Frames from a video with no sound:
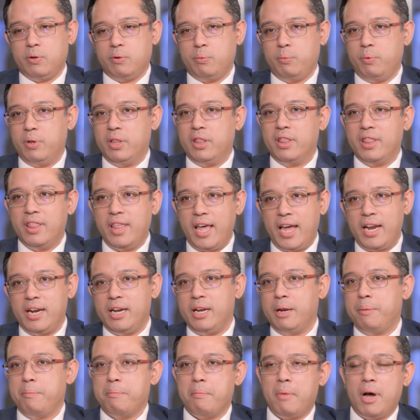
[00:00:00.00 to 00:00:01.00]
with that
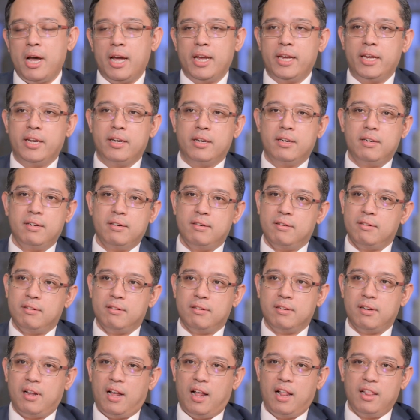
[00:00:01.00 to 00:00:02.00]
in mind,
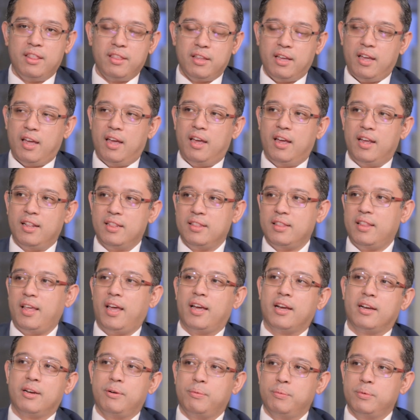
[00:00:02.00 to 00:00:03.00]
healthcare and
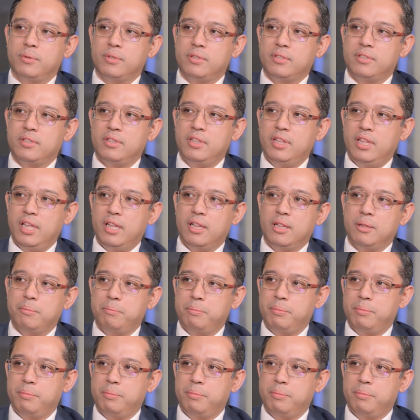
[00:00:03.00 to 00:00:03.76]
tech would still